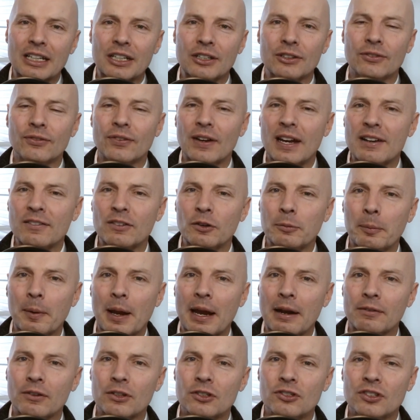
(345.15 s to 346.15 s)
your favorite
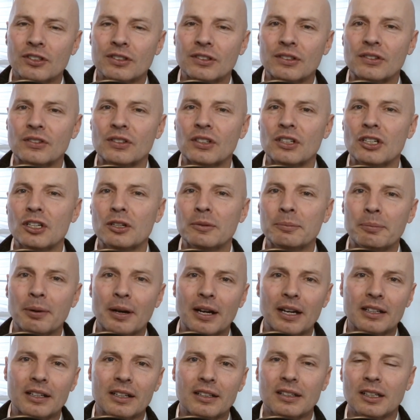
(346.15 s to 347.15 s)
beverage, and sit your
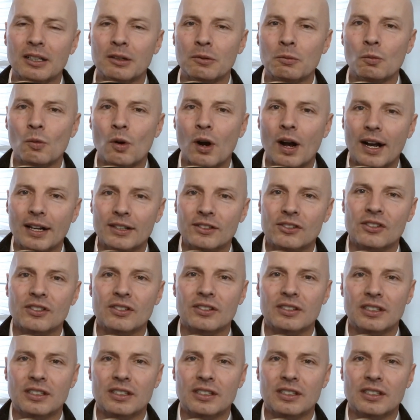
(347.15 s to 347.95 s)
butt and watch